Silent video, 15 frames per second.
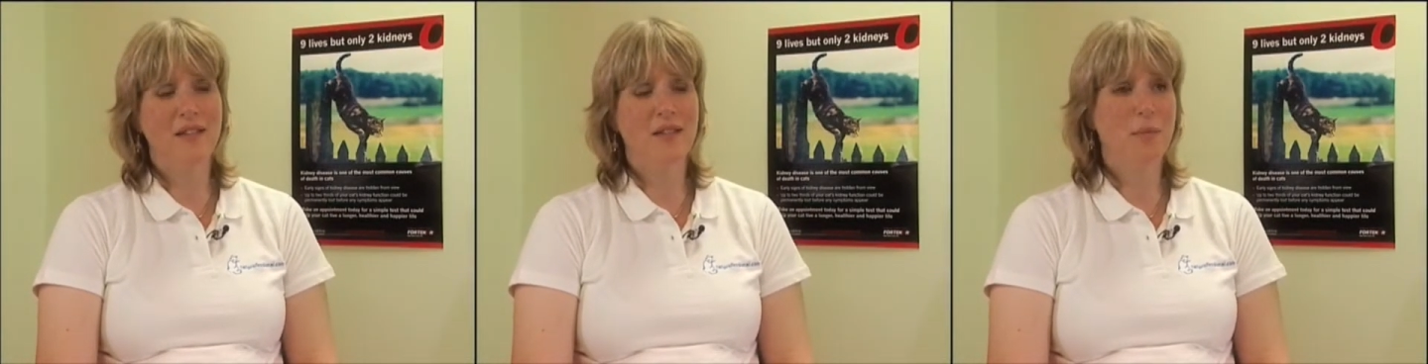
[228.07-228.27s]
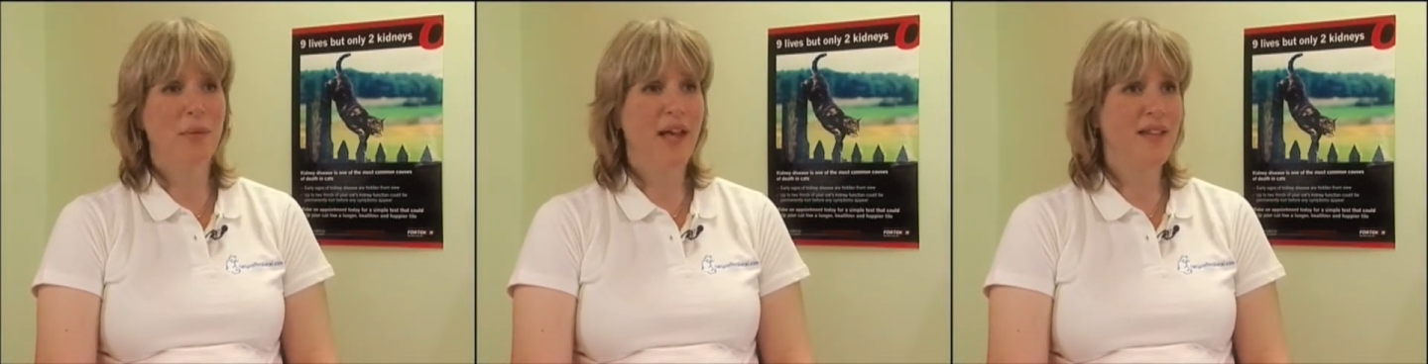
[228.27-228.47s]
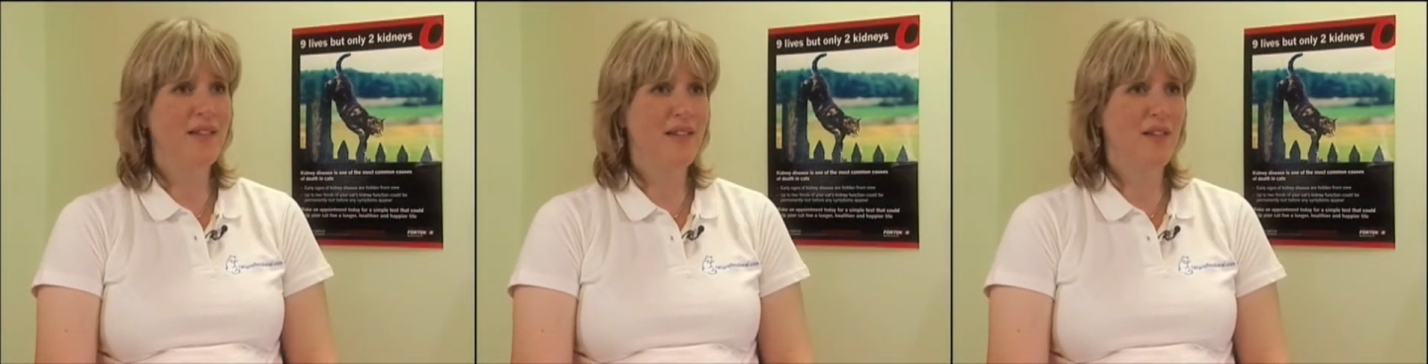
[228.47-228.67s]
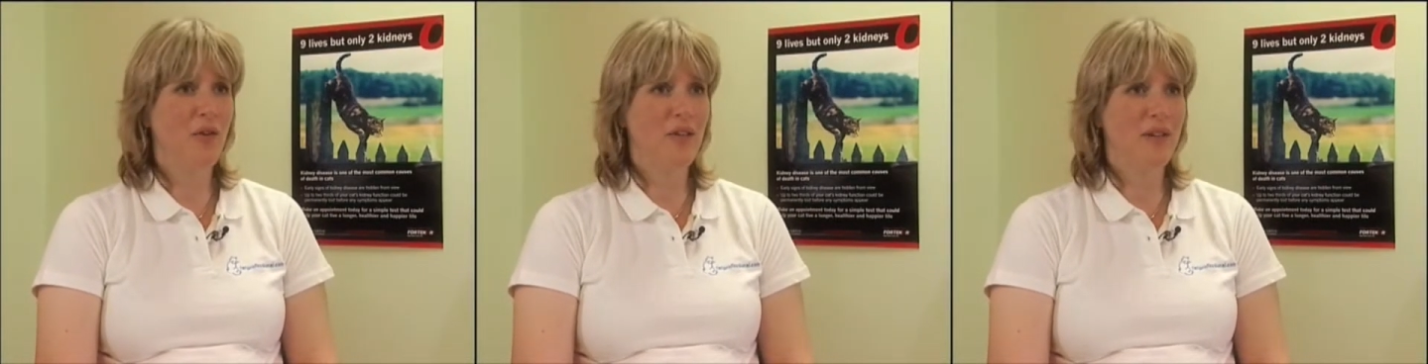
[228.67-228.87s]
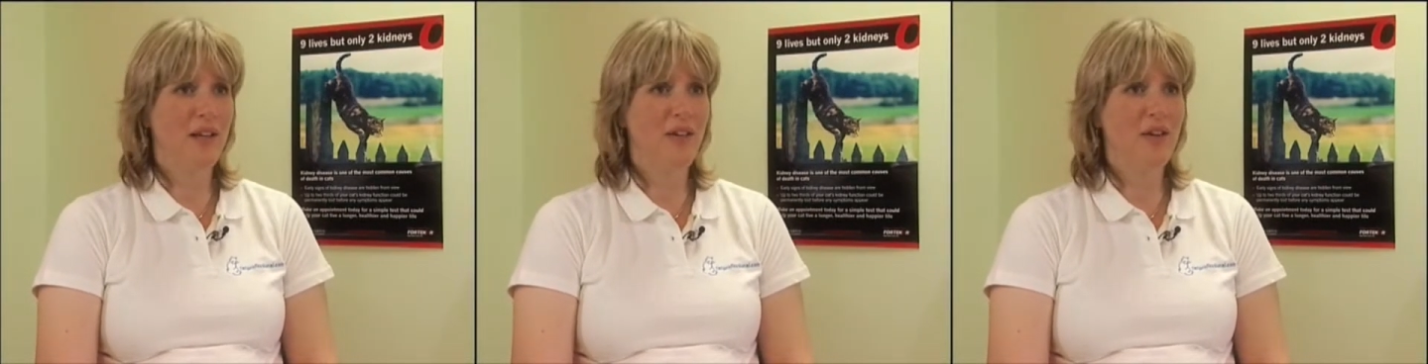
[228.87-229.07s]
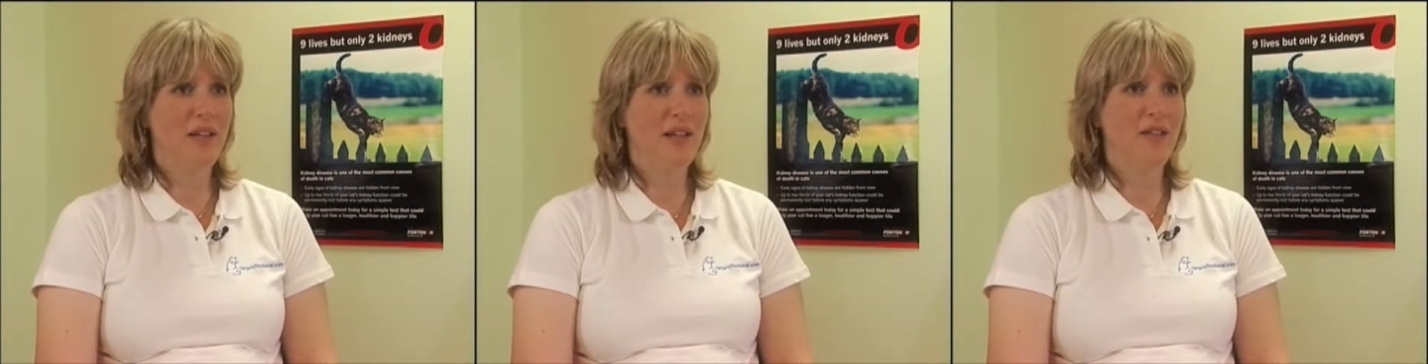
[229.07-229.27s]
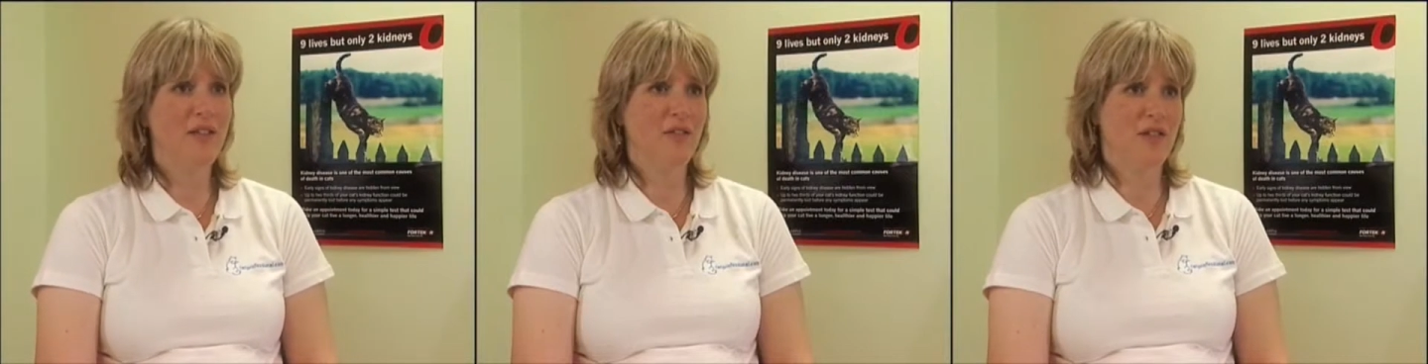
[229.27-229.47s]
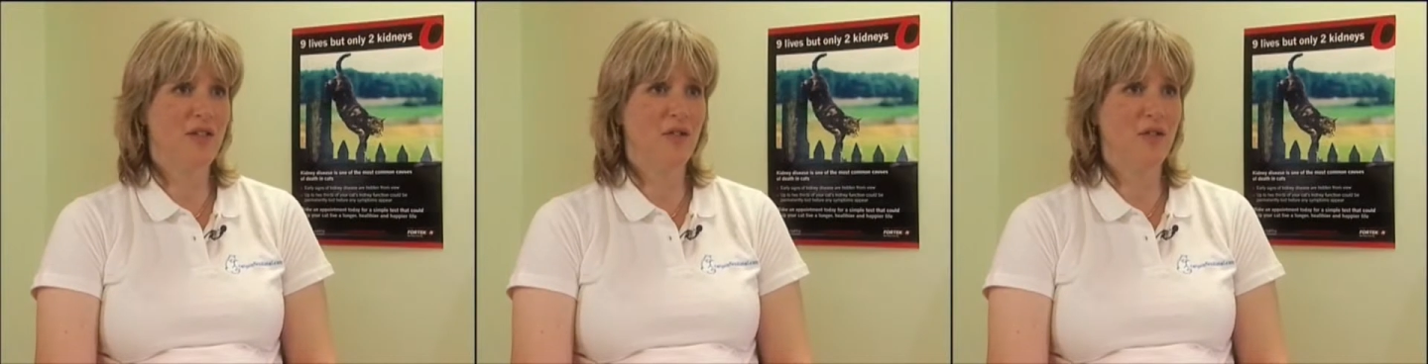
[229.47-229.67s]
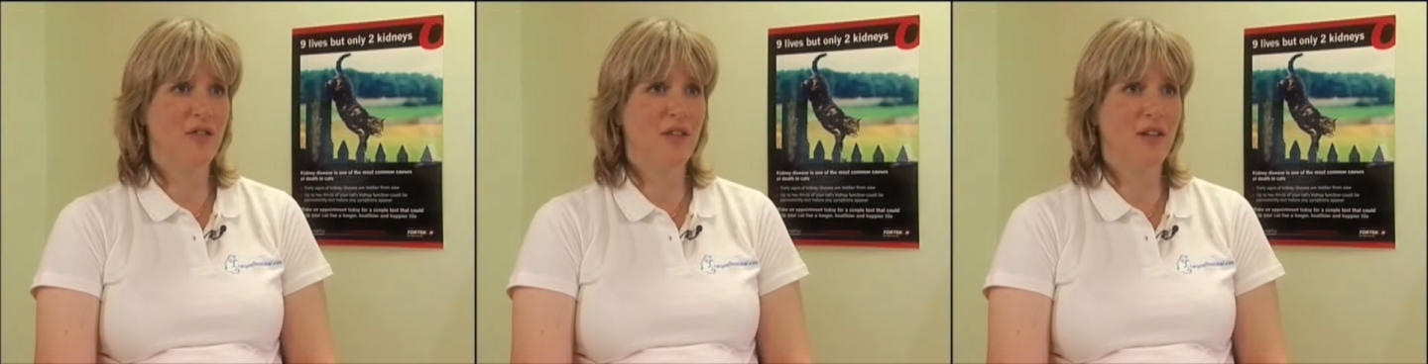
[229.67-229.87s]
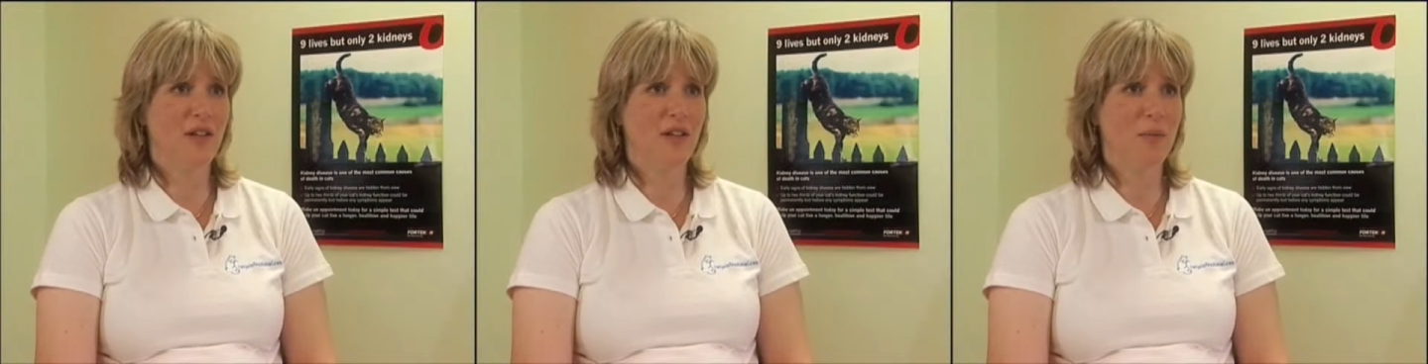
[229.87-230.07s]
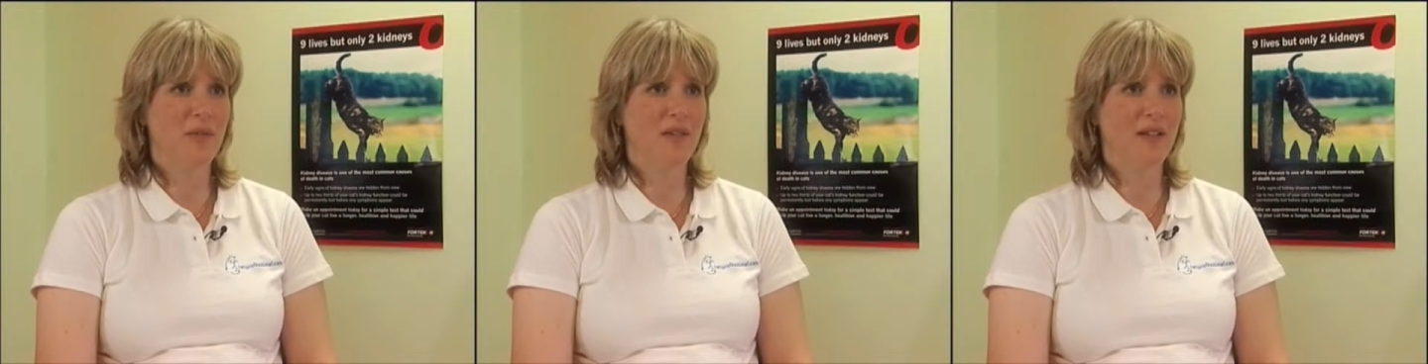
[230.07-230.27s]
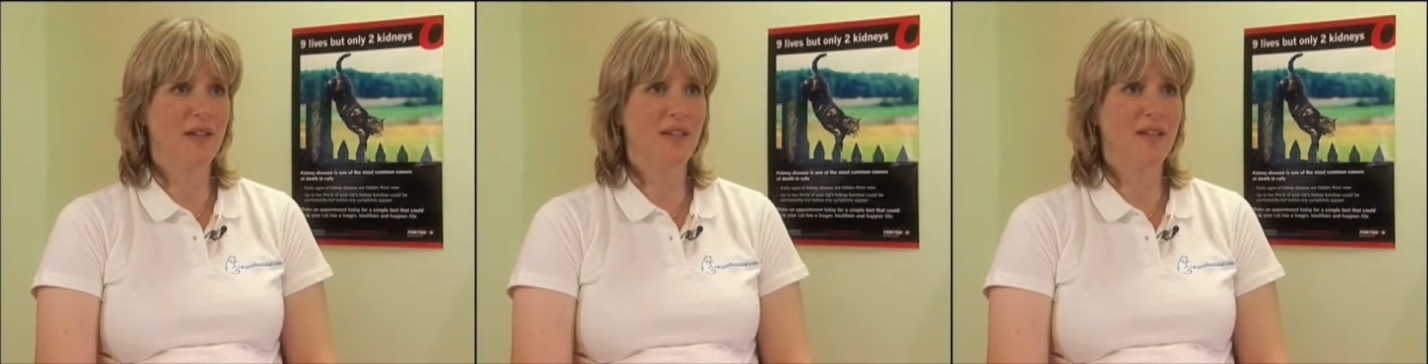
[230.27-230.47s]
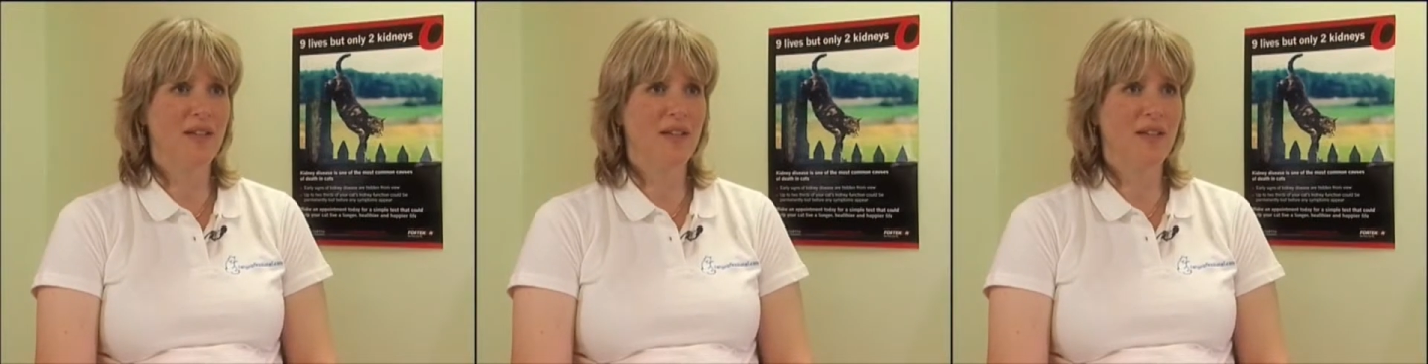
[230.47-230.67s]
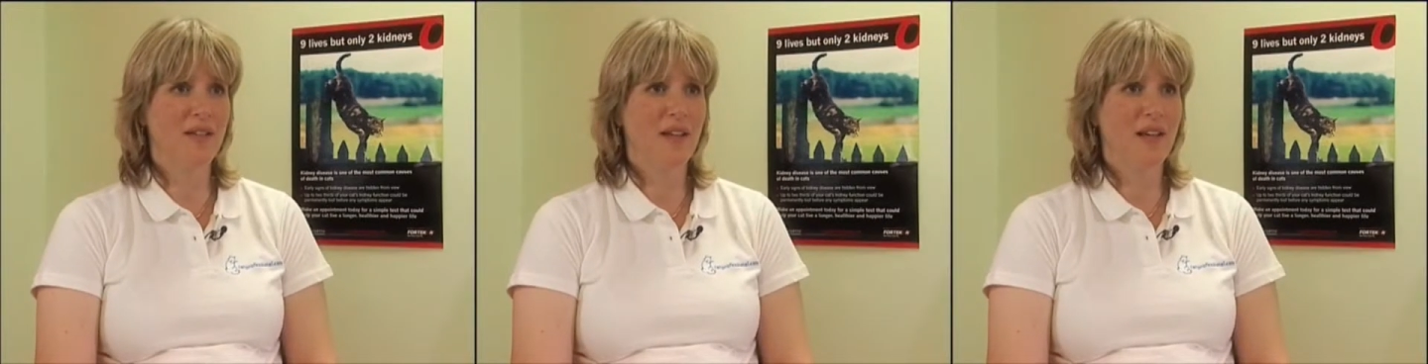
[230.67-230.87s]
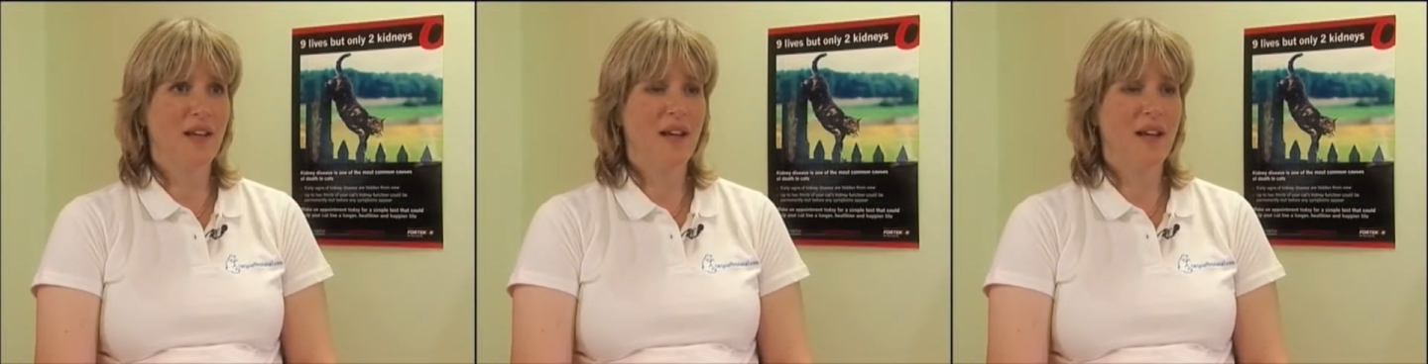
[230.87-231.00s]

depending on their own individual circumstances,